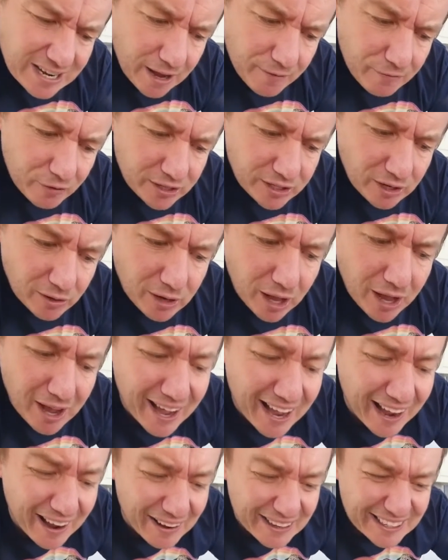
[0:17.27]
If I go like,
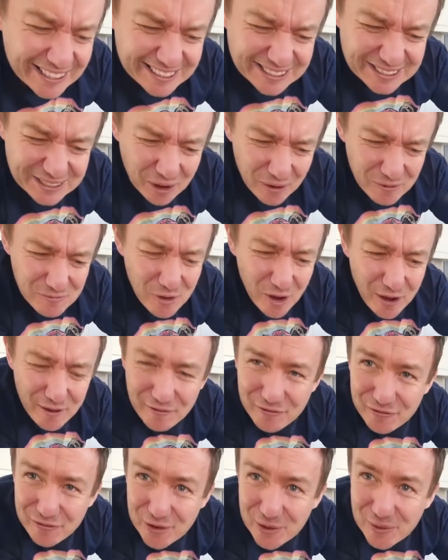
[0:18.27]
it's gone
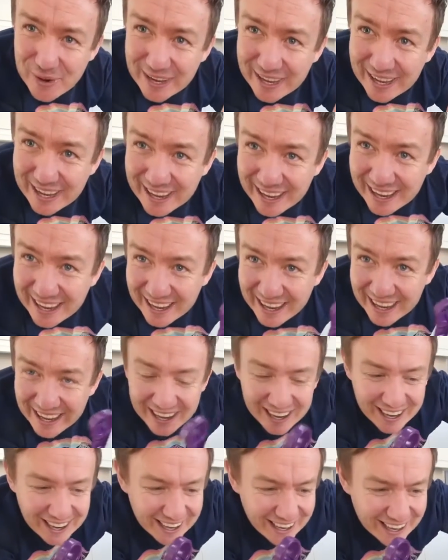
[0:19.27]
right through it.
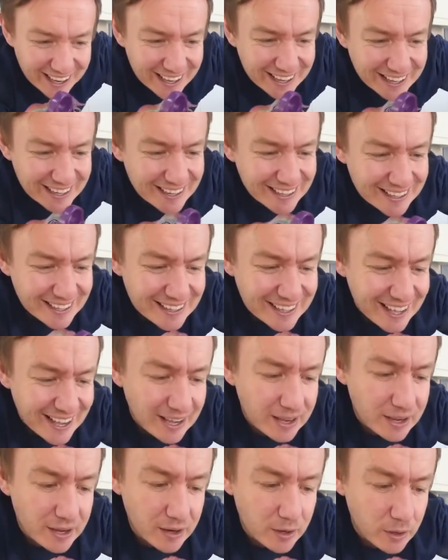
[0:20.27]
Oh, look at
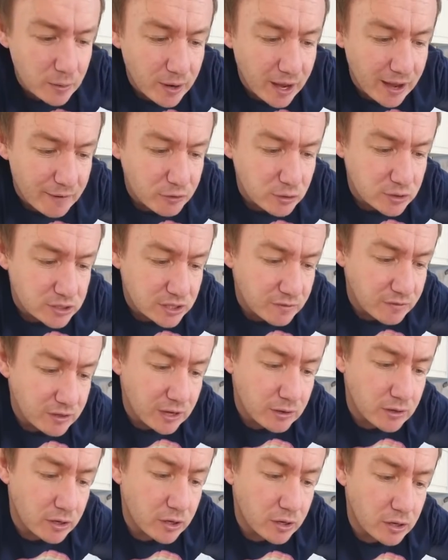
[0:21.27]
that. Oh, I have got
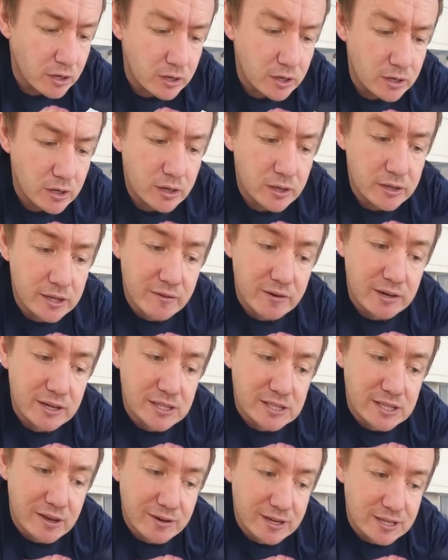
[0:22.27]
something up. Look. There it
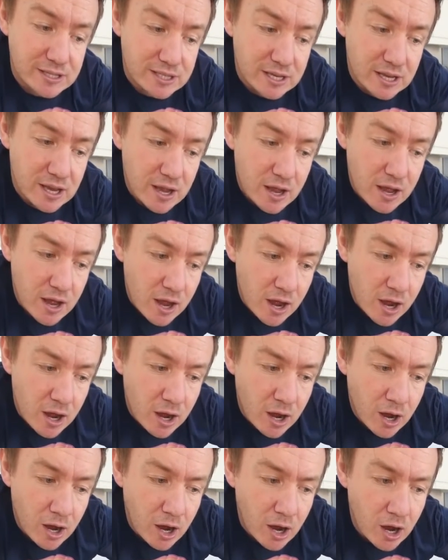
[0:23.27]
is.
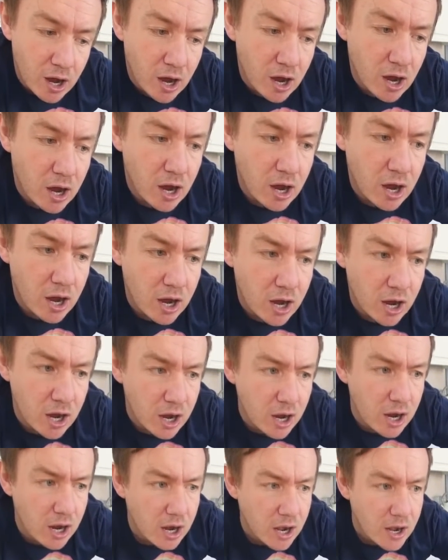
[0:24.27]

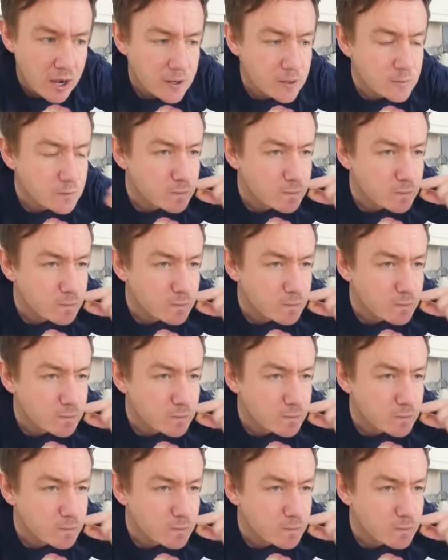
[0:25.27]
Oh.